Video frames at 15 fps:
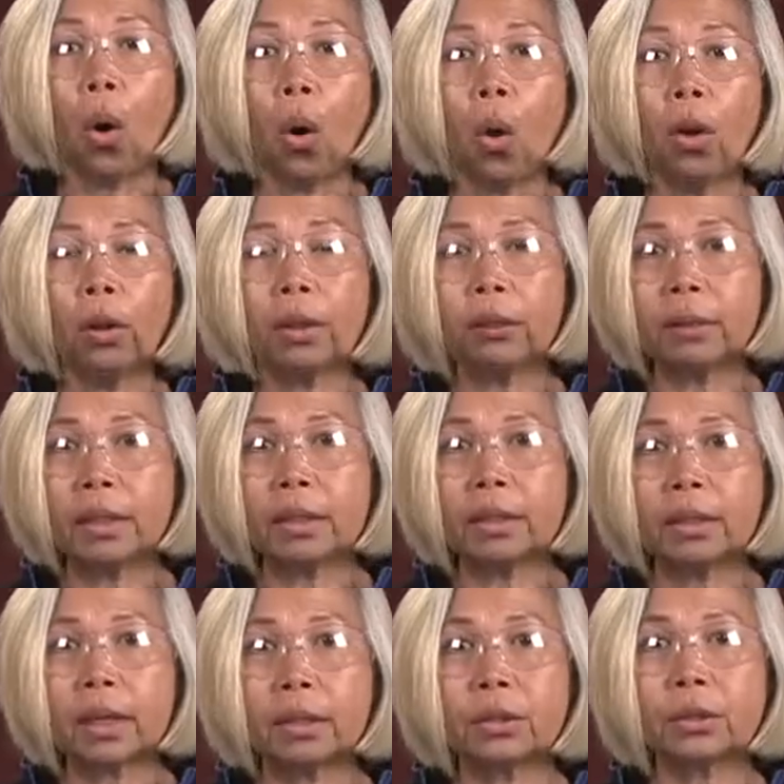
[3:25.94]
All 3
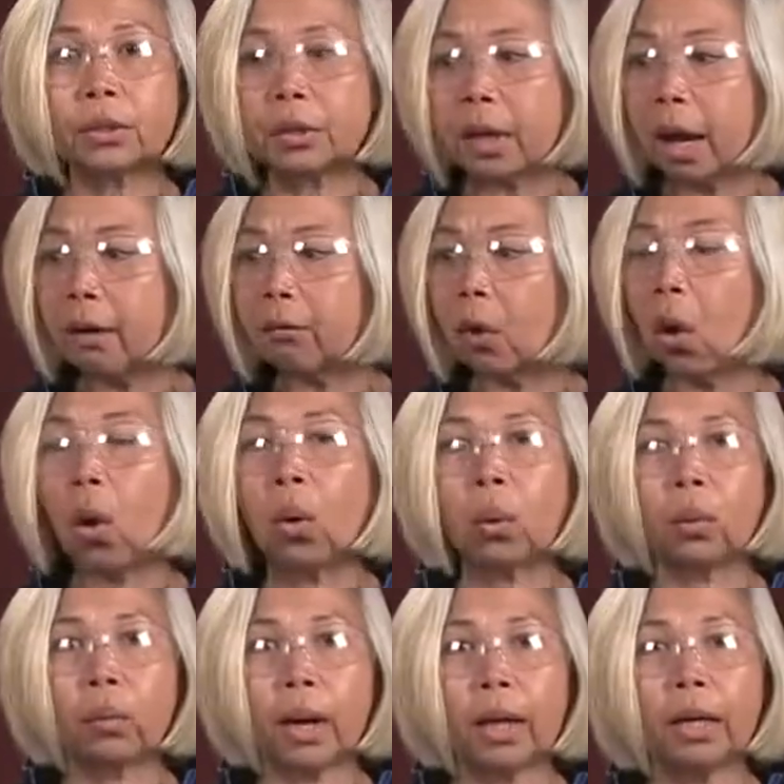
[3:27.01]
sensors have
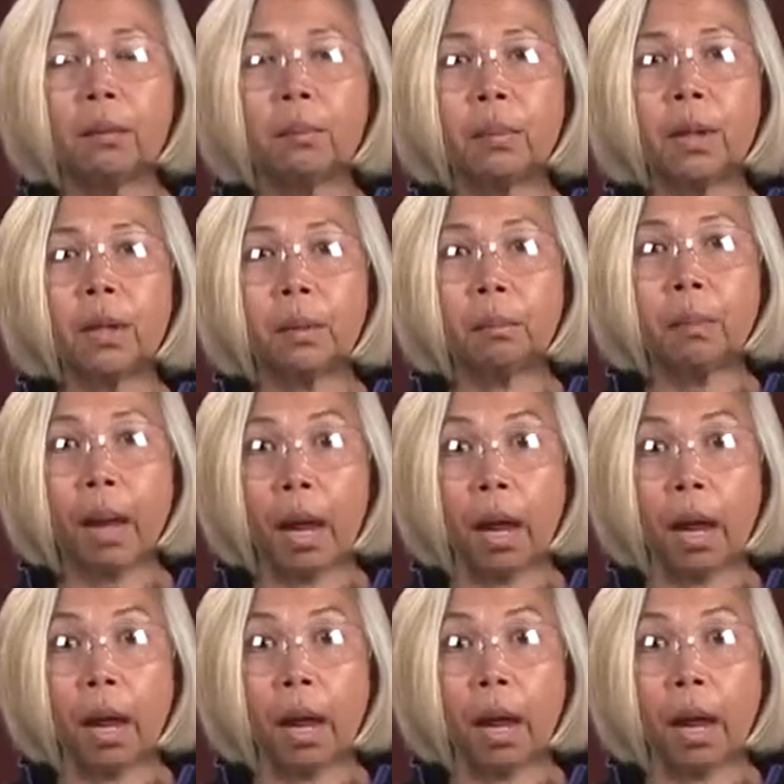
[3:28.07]
already been